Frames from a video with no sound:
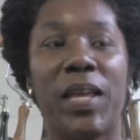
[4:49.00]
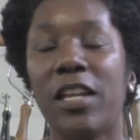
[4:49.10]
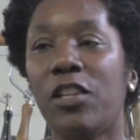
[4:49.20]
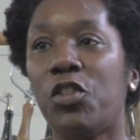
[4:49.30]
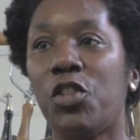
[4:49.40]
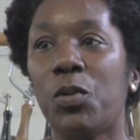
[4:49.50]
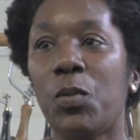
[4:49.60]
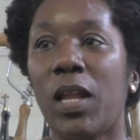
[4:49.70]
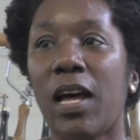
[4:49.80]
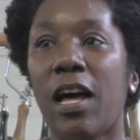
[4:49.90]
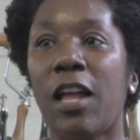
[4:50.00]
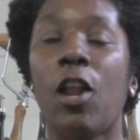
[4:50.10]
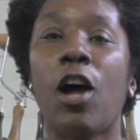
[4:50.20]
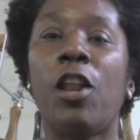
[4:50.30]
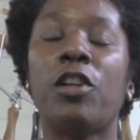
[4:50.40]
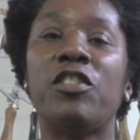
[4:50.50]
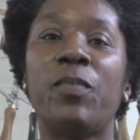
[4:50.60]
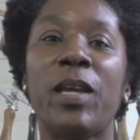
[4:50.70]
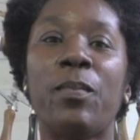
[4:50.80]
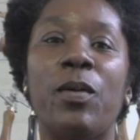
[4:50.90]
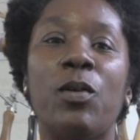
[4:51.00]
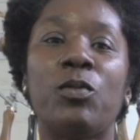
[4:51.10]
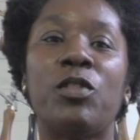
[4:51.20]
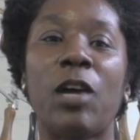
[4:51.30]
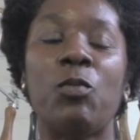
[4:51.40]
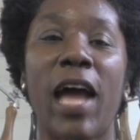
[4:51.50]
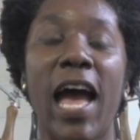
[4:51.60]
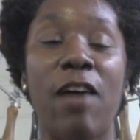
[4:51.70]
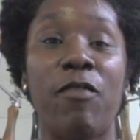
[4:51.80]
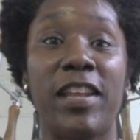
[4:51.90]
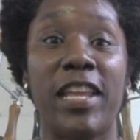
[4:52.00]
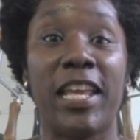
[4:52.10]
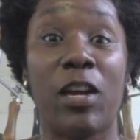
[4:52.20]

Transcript: being a jeweler, a, lo a lot of people don't have any